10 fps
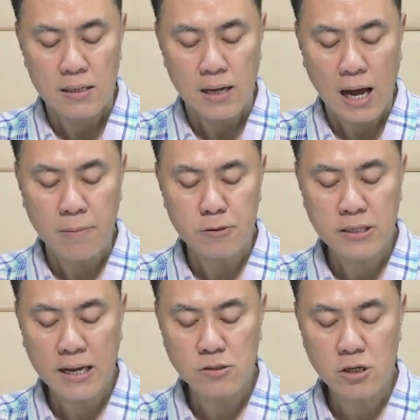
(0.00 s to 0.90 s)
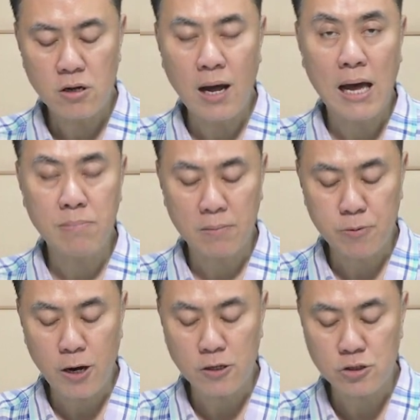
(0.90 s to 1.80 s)
hypertension or high blood
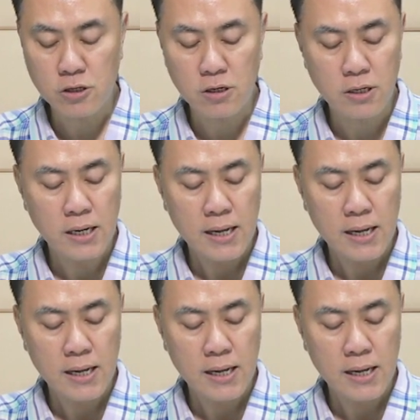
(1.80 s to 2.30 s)
pressure